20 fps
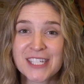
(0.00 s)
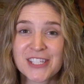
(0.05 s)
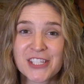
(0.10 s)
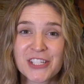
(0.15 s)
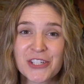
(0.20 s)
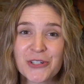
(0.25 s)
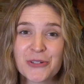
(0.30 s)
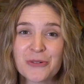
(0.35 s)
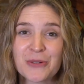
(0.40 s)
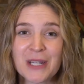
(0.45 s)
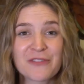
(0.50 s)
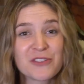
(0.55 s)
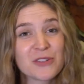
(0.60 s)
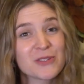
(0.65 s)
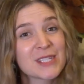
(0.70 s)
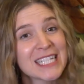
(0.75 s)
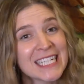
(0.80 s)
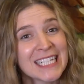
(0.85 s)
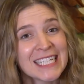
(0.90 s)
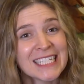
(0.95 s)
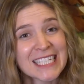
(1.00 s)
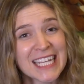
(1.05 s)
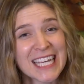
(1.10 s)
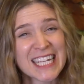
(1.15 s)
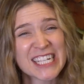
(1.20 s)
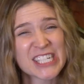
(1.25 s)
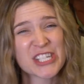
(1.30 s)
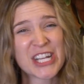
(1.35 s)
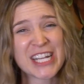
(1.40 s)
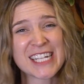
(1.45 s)
you did too. If you didn't
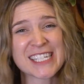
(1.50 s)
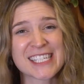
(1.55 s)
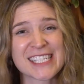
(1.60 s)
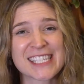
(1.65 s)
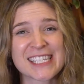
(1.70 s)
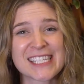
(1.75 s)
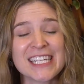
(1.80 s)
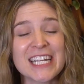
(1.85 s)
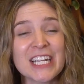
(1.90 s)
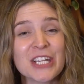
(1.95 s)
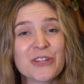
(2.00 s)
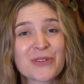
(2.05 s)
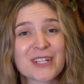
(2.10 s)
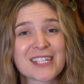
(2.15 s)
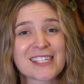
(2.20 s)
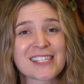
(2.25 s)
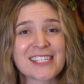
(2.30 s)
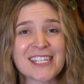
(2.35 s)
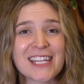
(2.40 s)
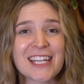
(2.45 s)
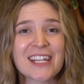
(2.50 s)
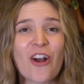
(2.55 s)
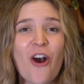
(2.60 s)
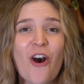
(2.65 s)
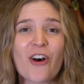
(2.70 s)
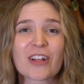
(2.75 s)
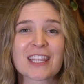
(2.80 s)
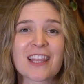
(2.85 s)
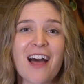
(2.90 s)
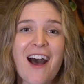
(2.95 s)
get a chance to see it, you can see it
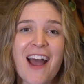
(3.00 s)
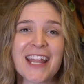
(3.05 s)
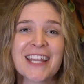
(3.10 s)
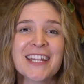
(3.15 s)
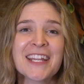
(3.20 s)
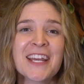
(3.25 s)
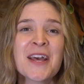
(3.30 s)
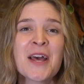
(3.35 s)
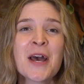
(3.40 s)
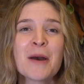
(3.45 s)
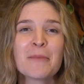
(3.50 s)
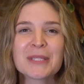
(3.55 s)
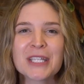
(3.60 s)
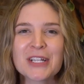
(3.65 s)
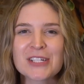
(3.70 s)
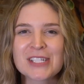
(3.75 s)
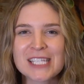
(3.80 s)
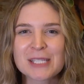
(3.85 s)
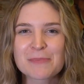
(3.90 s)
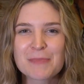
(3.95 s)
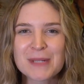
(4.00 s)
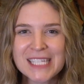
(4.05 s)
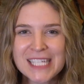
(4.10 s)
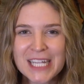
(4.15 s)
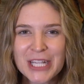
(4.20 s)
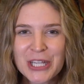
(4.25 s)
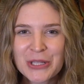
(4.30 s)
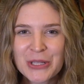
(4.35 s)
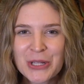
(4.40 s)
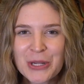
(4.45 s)
online. But there's this
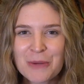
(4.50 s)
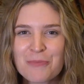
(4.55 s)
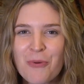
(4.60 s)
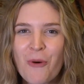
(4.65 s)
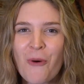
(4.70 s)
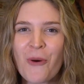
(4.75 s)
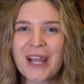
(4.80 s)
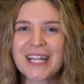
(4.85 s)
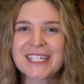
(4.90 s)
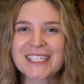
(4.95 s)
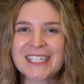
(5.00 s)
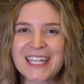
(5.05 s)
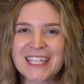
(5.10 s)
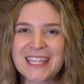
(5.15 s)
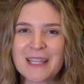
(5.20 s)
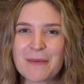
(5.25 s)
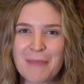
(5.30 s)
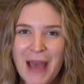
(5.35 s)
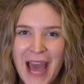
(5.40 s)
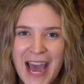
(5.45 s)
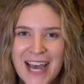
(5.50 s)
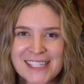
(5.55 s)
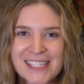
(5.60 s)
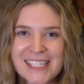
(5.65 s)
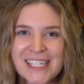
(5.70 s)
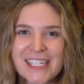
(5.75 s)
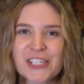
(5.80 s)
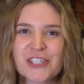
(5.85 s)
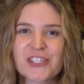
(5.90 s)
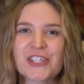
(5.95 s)
particular point in the
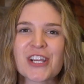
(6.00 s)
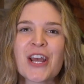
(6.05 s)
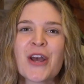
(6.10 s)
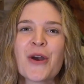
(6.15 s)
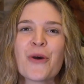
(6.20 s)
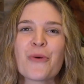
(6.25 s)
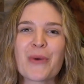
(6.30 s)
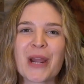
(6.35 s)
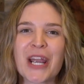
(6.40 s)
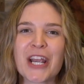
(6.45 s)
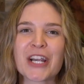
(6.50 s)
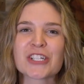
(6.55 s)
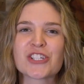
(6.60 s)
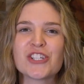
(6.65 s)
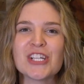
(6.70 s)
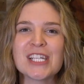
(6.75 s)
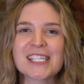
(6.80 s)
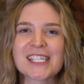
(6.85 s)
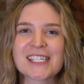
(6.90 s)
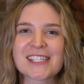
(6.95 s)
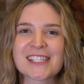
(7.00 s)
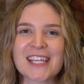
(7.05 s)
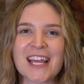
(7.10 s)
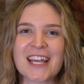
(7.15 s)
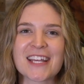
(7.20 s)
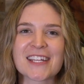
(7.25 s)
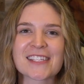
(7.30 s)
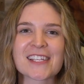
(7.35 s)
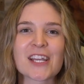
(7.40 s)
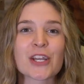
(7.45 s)
passage where Jesus
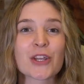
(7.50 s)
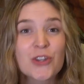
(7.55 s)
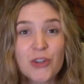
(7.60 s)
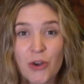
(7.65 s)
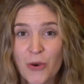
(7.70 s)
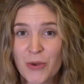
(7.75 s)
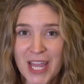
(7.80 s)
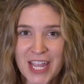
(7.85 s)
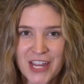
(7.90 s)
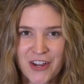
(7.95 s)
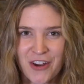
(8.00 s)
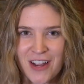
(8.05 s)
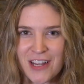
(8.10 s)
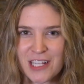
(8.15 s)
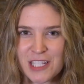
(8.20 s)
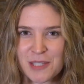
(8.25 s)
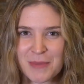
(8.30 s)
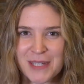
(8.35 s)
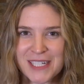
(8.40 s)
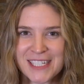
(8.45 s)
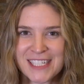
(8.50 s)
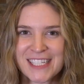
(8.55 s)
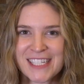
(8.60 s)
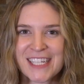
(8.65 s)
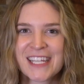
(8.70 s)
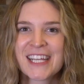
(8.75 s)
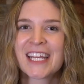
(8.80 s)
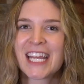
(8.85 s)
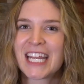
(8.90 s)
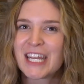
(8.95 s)
says, go get your
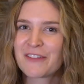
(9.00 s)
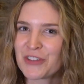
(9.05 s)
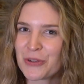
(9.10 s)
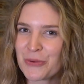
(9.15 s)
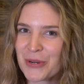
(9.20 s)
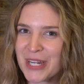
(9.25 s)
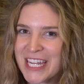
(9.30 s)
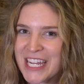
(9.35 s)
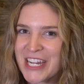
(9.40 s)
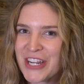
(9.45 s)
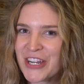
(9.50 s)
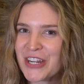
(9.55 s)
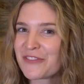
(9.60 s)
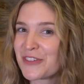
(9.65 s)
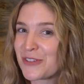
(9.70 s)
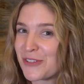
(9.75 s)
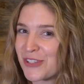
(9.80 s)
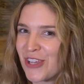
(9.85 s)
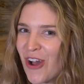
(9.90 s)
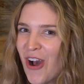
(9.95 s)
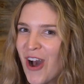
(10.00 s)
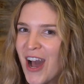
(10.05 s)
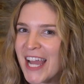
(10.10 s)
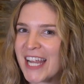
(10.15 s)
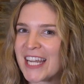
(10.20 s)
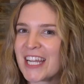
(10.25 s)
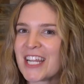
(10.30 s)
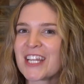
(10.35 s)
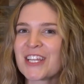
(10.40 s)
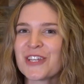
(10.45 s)
husband. And if you were here, if you
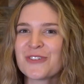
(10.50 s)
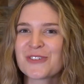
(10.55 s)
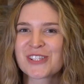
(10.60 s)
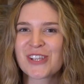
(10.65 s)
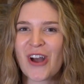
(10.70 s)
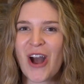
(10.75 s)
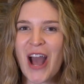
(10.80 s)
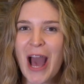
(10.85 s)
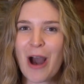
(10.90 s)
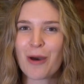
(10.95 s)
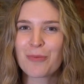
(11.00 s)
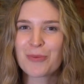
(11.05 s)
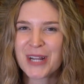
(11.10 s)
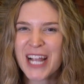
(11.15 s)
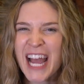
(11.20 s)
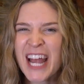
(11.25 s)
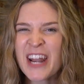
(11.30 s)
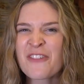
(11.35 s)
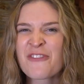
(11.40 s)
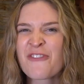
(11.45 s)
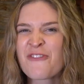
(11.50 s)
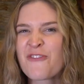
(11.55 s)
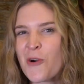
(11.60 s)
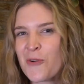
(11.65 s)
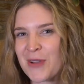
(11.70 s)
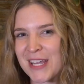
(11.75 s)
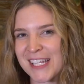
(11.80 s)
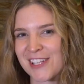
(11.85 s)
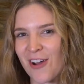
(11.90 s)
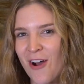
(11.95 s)
saw it, you saw Albert kind of
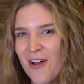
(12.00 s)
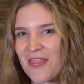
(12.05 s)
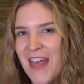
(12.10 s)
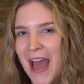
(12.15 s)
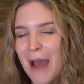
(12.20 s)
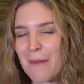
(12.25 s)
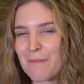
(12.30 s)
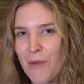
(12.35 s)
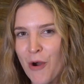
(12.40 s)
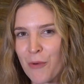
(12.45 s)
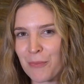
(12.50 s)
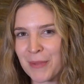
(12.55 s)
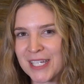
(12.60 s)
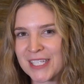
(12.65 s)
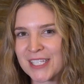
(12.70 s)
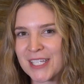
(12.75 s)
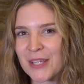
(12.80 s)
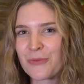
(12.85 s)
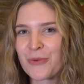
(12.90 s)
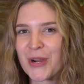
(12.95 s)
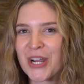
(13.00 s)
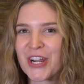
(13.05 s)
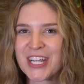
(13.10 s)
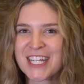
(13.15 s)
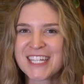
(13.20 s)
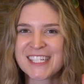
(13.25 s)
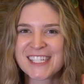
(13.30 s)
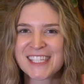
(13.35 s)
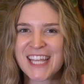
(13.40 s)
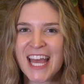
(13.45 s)
focused on that moment
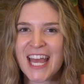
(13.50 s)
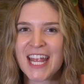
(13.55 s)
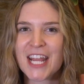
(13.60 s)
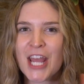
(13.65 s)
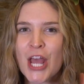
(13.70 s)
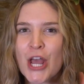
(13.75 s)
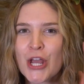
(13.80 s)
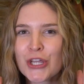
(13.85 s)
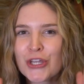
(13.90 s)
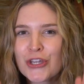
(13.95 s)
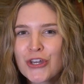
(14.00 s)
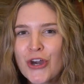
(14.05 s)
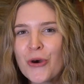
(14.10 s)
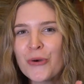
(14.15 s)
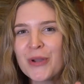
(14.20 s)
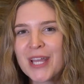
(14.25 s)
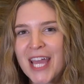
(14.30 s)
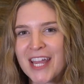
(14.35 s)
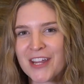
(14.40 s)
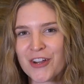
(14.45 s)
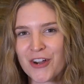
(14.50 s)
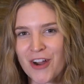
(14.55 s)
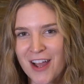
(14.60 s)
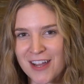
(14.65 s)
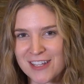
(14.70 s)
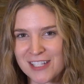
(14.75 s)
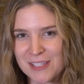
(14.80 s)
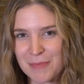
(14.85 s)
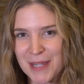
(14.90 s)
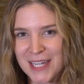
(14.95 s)
where he said, go get your
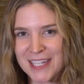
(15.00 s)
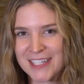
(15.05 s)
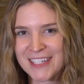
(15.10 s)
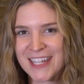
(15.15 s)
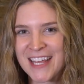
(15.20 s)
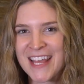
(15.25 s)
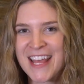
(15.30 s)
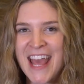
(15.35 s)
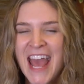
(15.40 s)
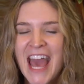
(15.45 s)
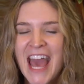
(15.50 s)
husband.